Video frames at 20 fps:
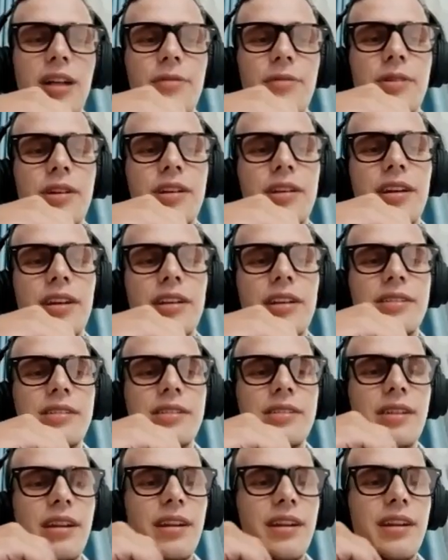help one
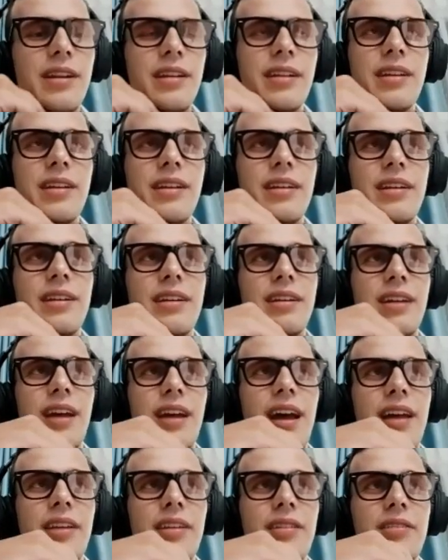another and
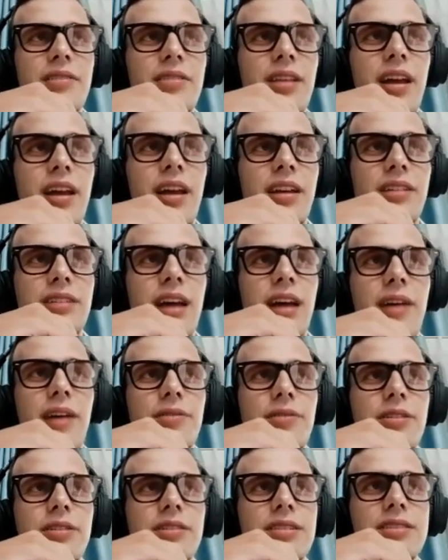and like
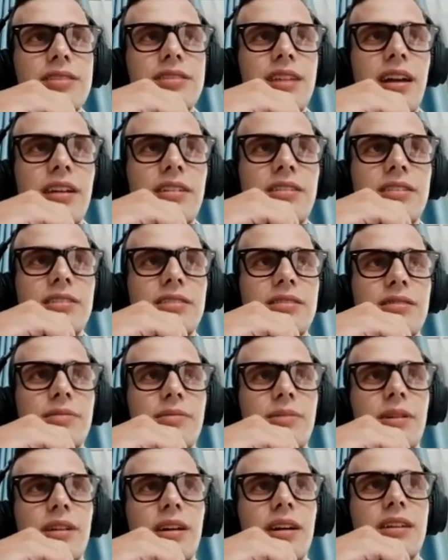have your desires,
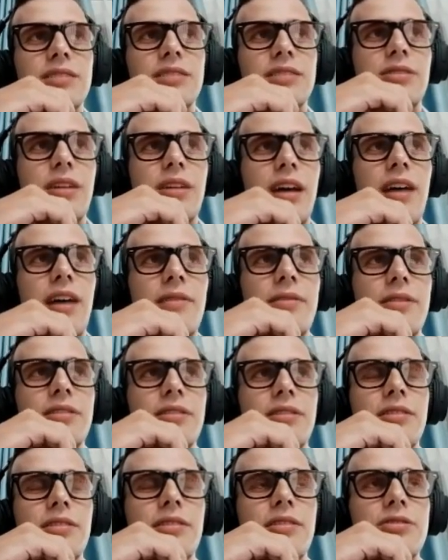but also have it
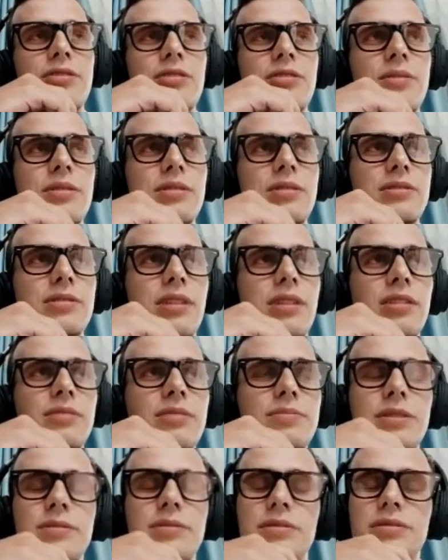contribute to other
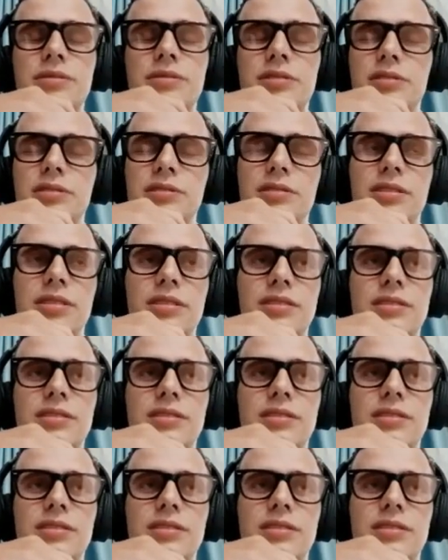people too. Because